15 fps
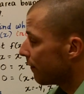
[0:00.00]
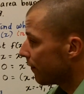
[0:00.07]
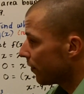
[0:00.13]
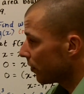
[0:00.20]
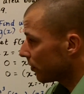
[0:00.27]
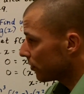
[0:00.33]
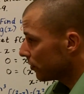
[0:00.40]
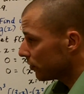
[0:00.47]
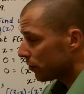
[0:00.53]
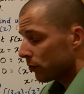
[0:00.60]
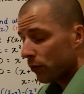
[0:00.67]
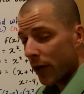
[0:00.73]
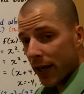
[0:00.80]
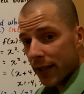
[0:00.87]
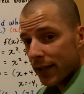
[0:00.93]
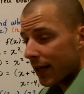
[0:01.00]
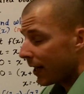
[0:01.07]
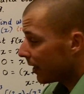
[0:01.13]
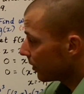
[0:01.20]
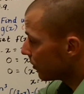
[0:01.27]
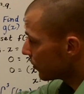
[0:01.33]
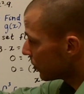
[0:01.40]
vertical
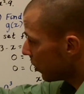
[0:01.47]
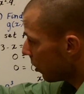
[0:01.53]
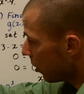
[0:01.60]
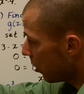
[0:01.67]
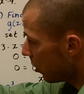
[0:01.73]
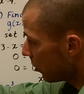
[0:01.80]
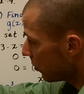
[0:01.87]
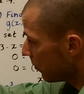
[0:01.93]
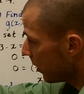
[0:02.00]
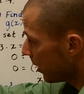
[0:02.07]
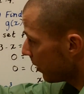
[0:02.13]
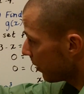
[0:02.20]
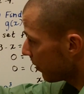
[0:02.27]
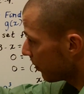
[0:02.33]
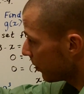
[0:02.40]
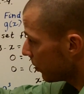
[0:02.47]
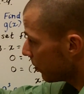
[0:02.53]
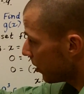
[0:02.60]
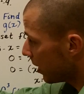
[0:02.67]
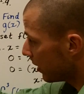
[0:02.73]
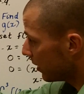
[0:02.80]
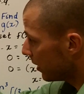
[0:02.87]
rectangles all the way
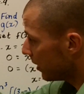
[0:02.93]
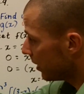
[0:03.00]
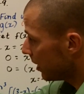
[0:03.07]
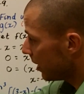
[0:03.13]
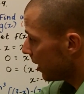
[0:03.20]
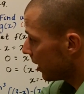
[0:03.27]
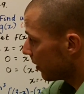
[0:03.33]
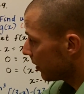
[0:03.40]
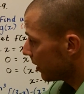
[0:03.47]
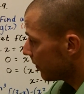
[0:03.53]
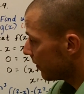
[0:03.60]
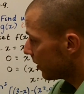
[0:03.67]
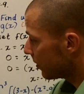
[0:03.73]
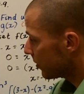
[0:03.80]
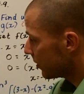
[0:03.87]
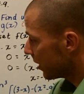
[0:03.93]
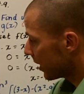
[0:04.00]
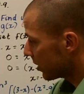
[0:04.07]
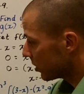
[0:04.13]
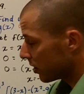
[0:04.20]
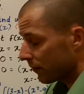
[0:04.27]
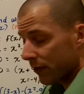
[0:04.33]
through on the area of
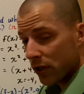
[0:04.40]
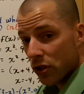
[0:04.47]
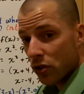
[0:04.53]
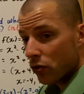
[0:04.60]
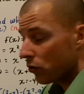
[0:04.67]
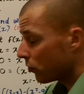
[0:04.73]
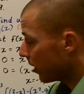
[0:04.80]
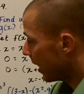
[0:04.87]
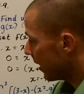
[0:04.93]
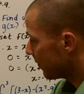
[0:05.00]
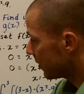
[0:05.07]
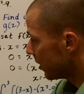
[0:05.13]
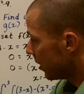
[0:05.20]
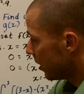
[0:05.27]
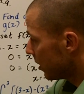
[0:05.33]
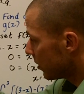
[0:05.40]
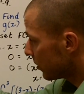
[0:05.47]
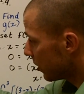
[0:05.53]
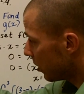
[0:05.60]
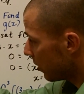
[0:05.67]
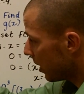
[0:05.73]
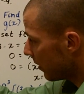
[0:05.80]
intersection of these two graphs.
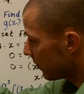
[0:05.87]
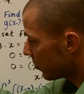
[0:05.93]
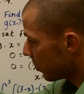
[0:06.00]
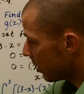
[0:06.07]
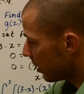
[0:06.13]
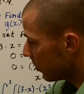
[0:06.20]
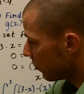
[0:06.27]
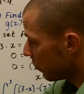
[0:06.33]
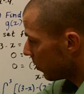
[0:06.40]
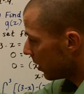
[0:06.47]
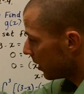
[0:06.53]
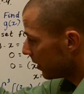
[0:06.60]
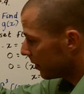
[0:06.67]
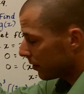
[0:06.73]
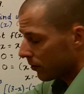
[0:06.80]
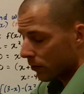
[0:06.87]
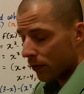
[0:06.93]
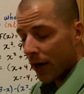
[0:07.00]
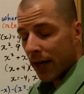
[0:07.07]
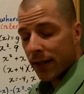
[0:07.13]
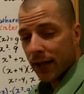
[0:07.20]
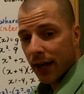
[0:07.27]
So I've drawn one
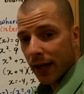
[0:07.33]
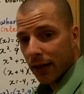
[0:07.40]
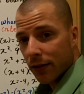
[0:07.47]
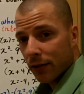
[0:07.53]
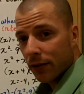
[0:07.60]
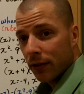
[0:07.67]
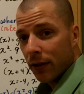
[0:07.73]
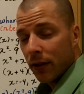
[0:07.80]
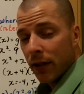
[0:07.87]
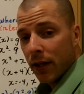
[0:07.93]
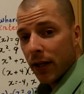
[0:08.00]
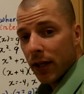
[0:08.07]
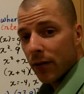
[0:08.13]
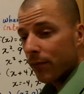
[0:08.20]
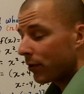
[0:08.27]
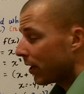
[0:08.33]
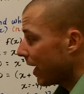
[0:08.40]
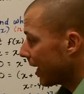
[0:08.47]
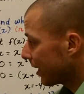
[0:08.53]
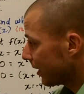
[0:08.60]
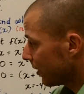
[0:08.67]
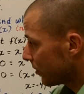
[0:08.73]
rectangle in
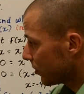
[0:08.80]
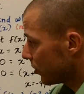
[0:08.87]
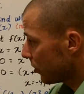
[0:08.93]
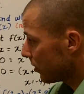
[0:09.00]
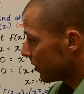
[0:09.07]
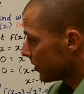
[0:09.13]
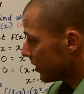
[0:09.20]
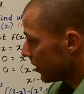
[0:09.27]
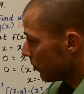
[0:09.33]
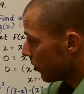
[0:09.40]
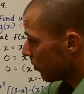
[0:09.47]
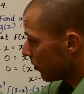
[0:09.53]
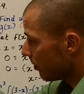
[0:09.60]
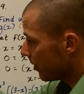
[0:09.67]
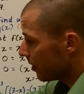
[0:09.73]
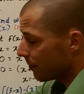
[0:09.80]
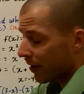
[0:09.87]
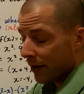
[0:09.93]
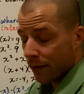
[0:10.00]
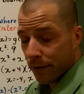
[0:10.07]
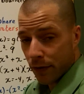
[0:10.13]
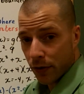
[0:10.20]
black there so you can see what we mean
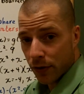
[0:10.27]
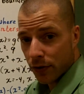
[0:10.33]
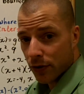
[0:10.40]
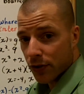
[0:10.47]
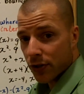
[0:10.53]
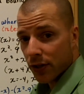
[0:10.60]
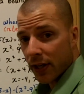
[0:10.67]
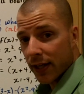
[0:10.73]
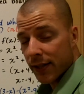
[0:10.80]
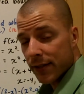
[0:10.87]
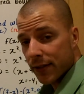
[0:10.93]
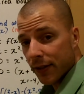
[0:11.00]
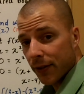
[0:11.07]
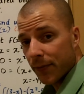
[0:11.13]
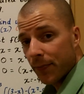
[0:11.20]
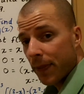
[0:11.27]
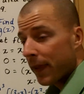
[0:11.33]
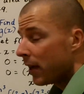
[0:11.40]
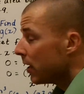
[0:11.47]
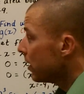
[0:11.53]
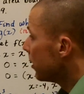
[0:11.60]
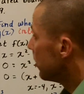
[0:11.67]
by vertical slicing.
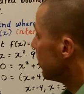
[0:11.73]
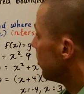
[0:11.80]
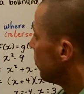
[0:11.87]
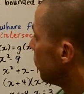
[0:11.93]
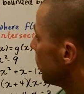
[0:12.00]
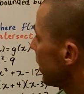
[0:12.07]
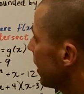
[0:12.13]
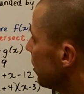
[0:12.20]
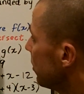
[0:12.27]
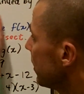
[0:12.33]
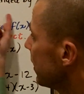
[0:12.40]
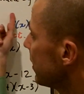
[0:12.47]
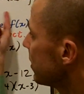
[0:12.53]
When I look